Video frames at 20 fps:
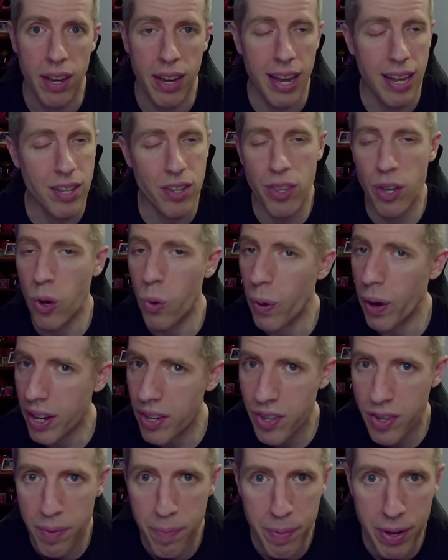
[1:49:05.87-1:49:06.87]
gets the quick
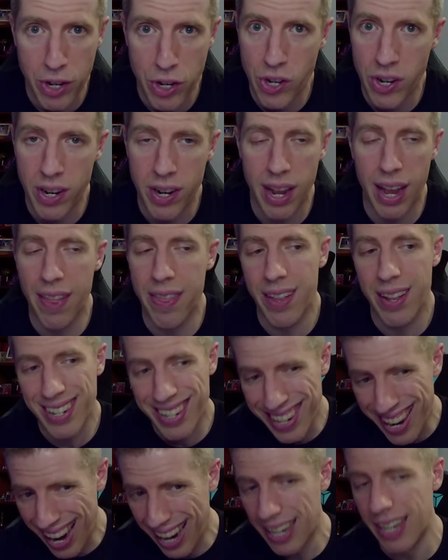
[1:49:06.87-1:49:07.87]
submission, and then
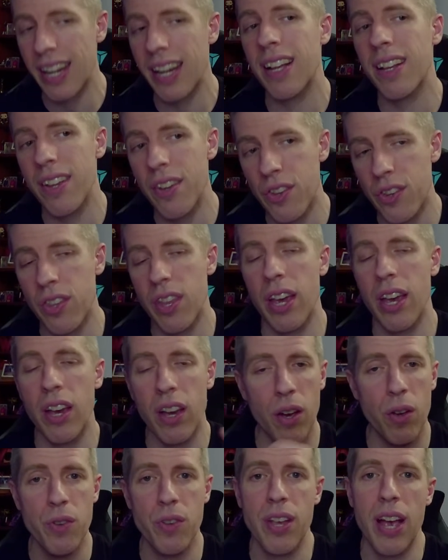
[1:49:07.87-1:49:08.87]
technically Sting
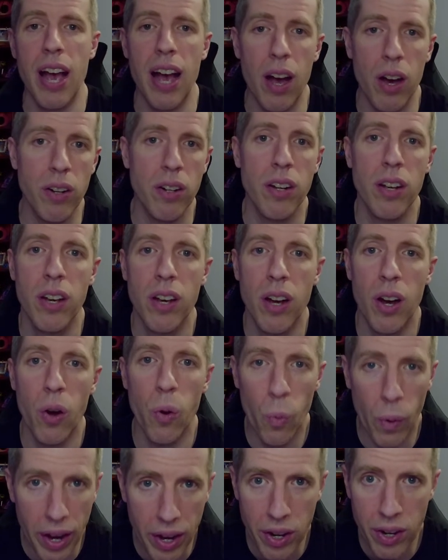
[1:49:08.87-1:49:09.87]
goes out
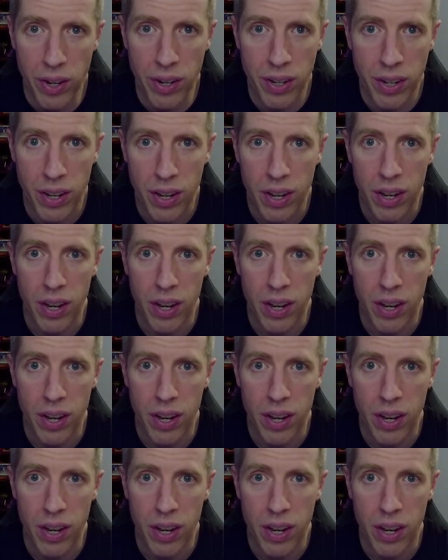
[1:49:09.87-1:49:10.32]
a winner,